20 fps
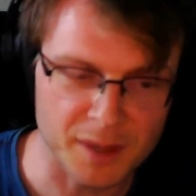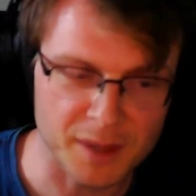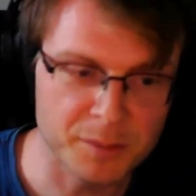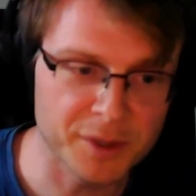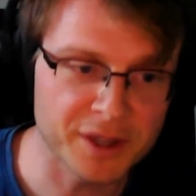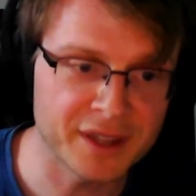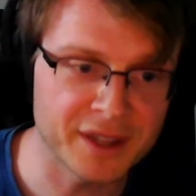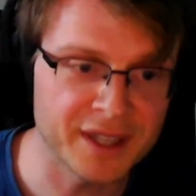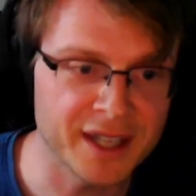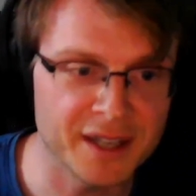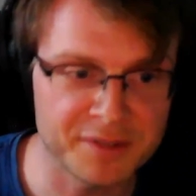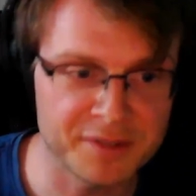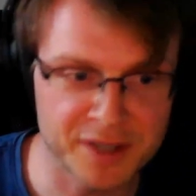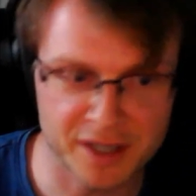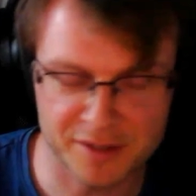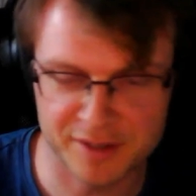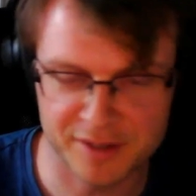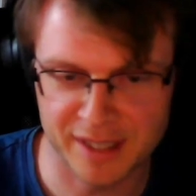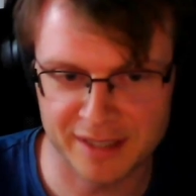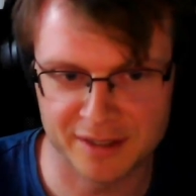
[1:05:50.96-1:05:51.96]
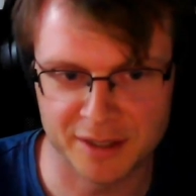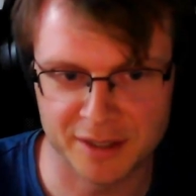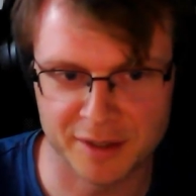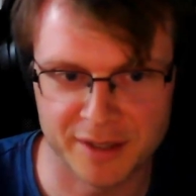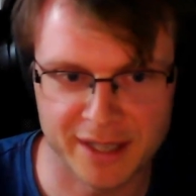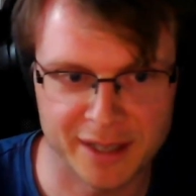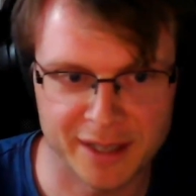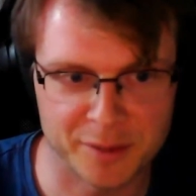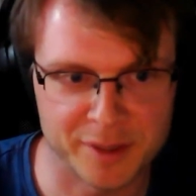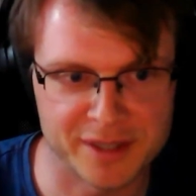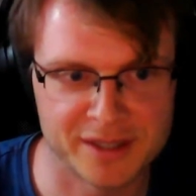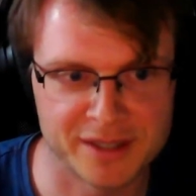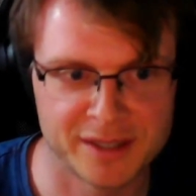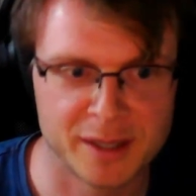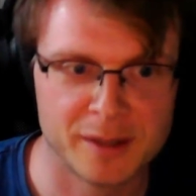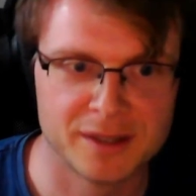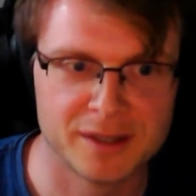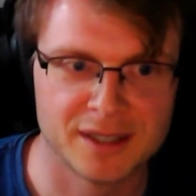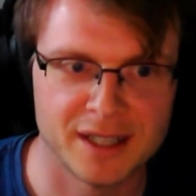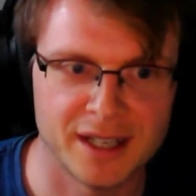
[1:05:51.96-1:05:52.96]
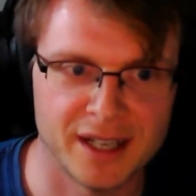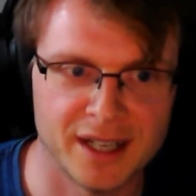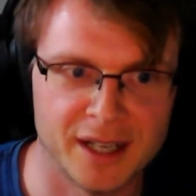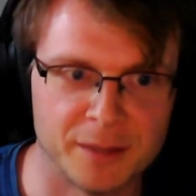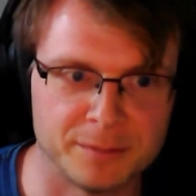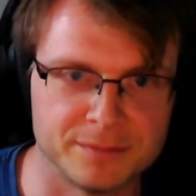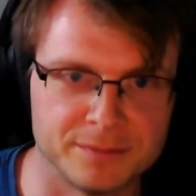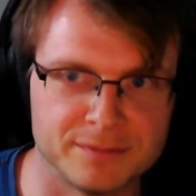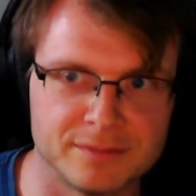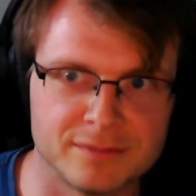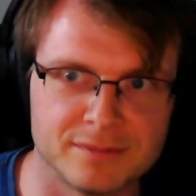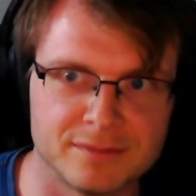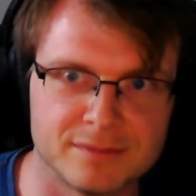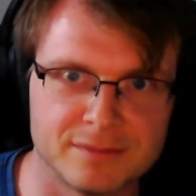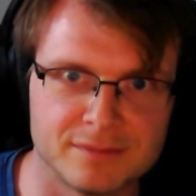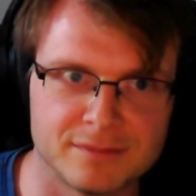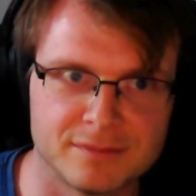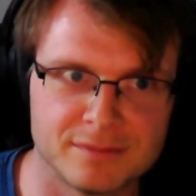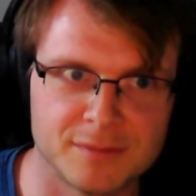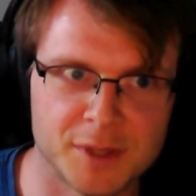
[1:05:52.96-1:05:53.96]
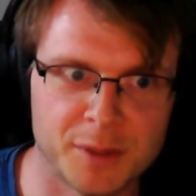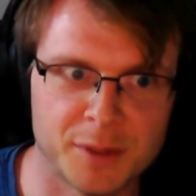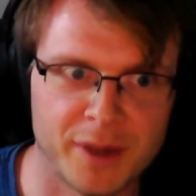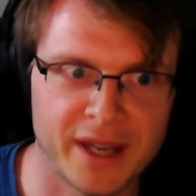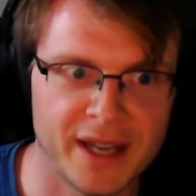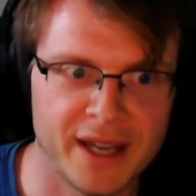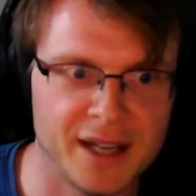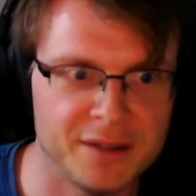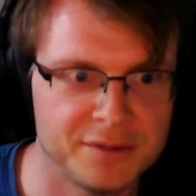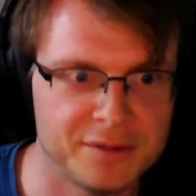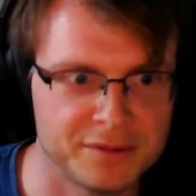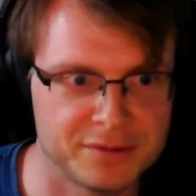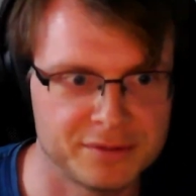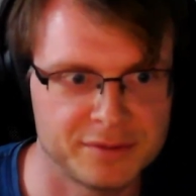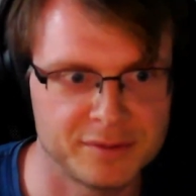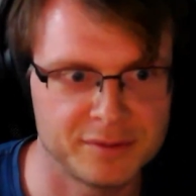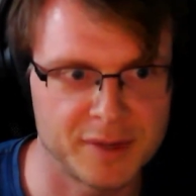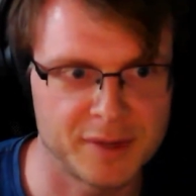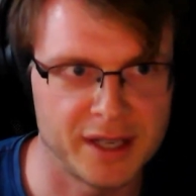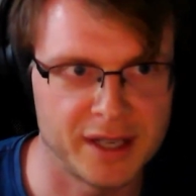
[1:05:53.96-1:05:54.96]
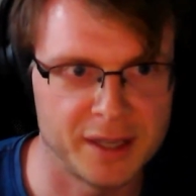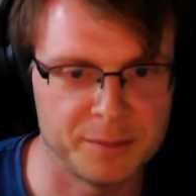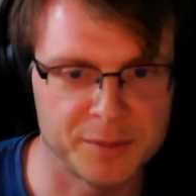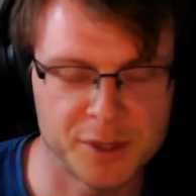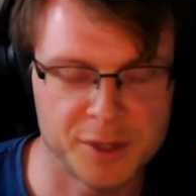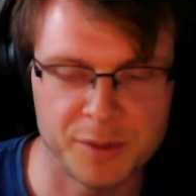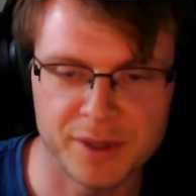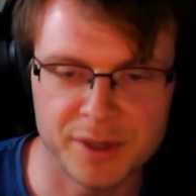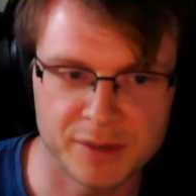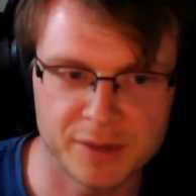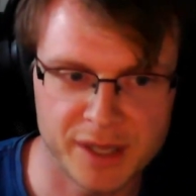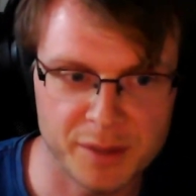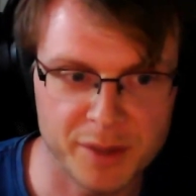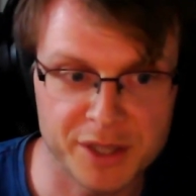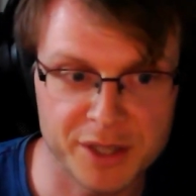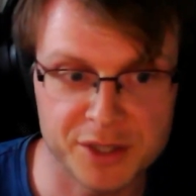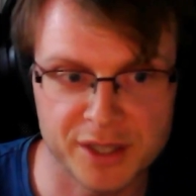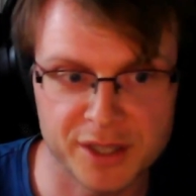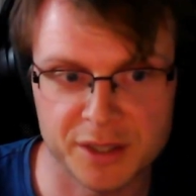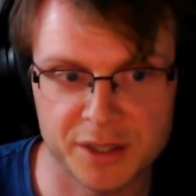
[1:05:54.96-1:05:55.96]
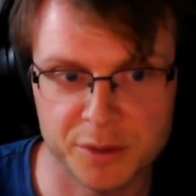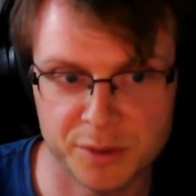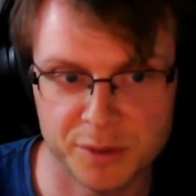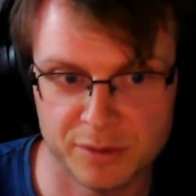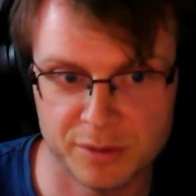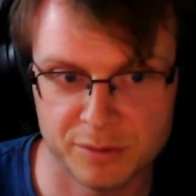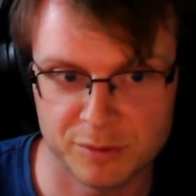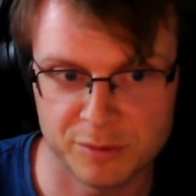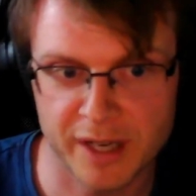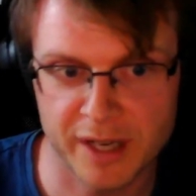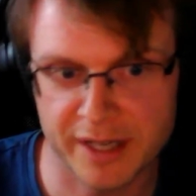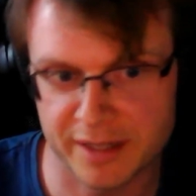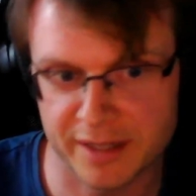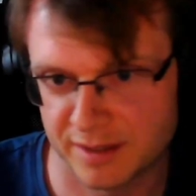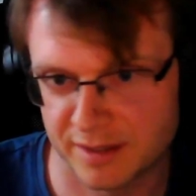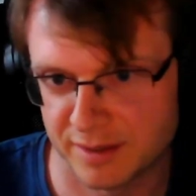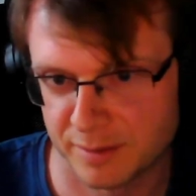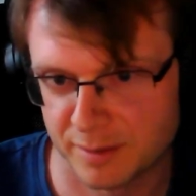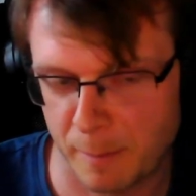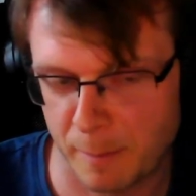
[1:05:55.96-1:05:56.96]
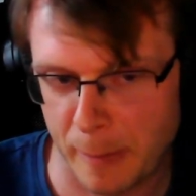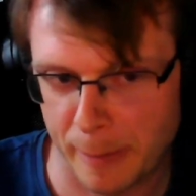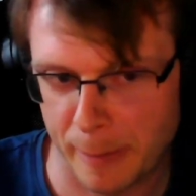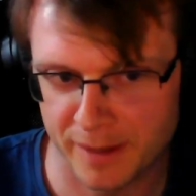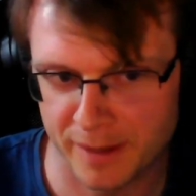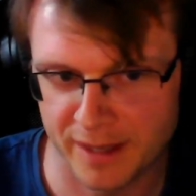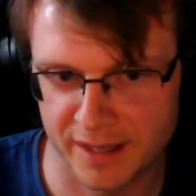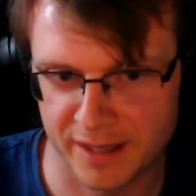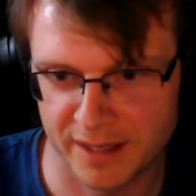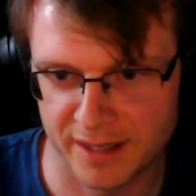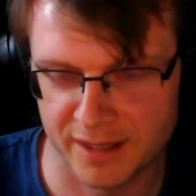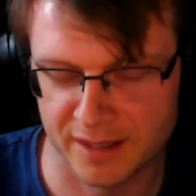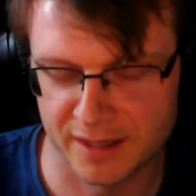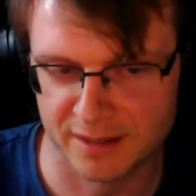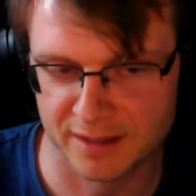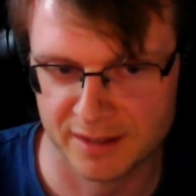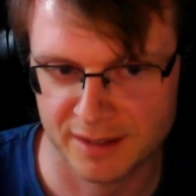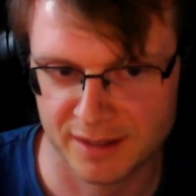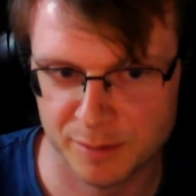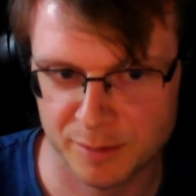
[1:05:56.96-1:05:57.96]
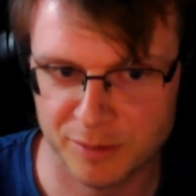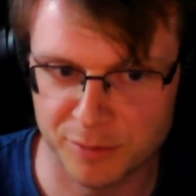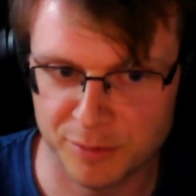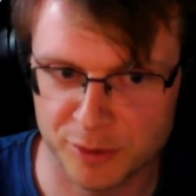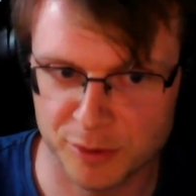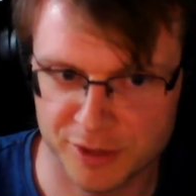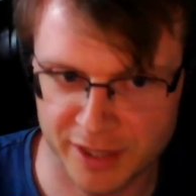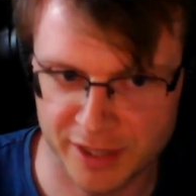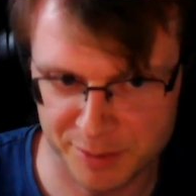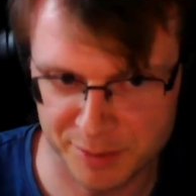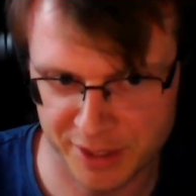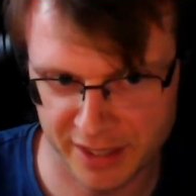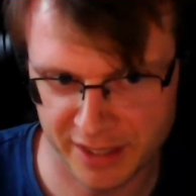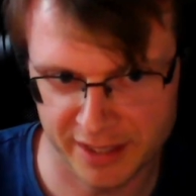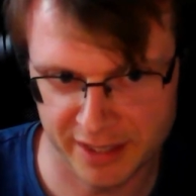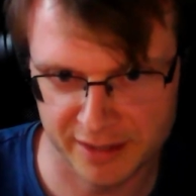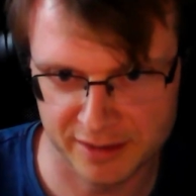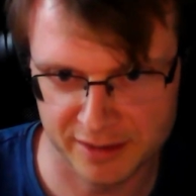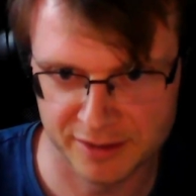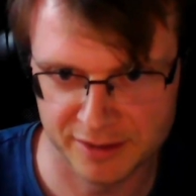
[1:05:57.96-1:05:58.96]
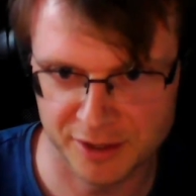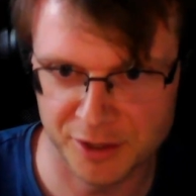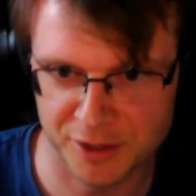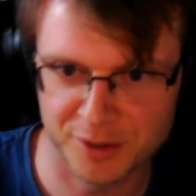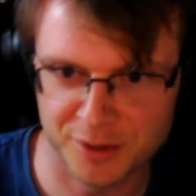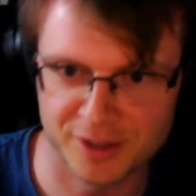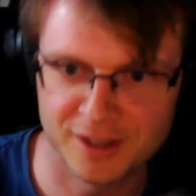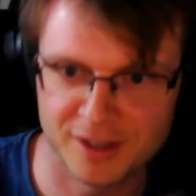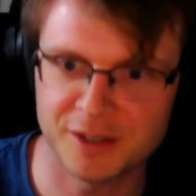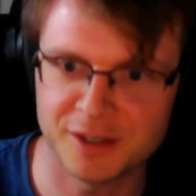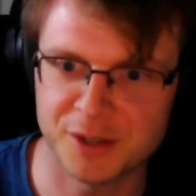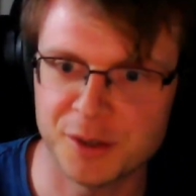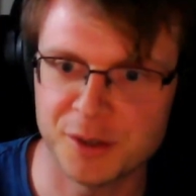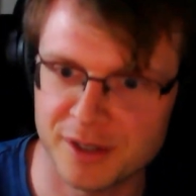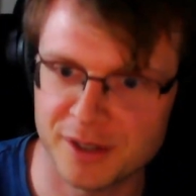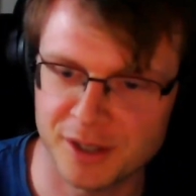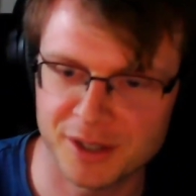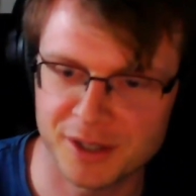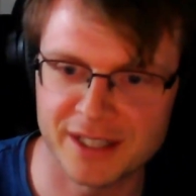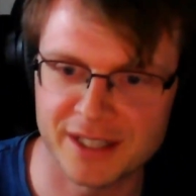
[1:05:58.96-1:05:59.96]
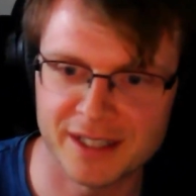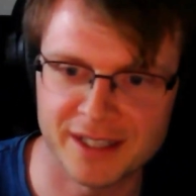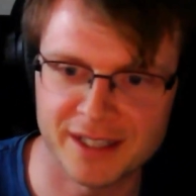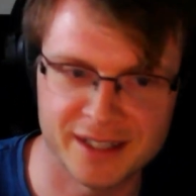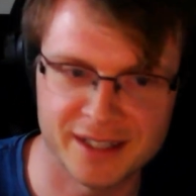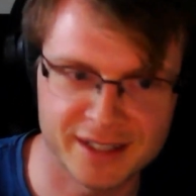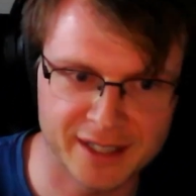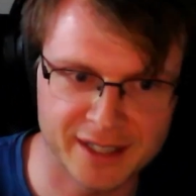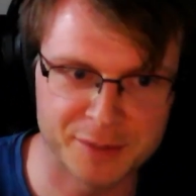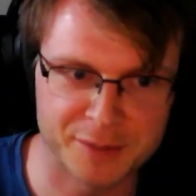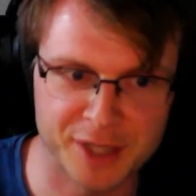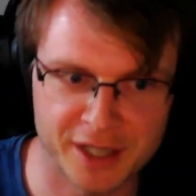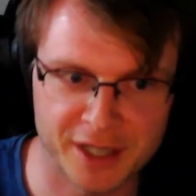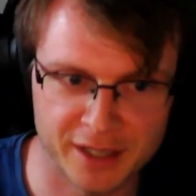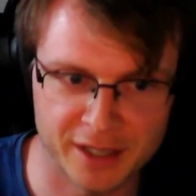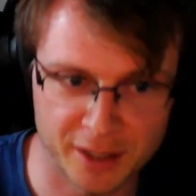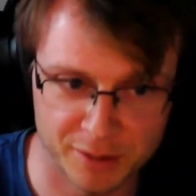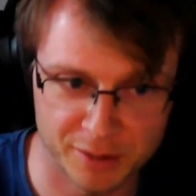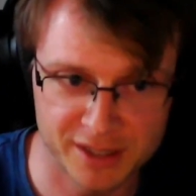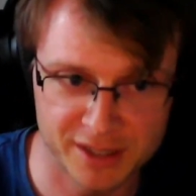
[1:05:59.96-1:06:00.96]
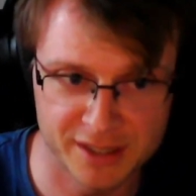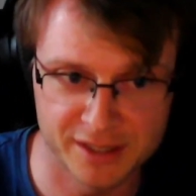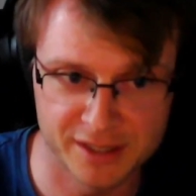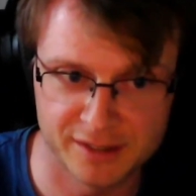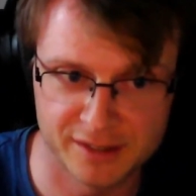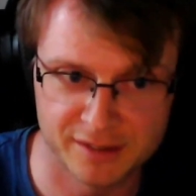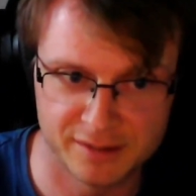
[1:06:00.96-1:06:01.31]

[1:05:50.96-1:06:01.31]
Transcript: the thing I've kind of settled on now is, so I have, so in EYG you can run it before type checking it. So you can look at it in the type checking and go, this is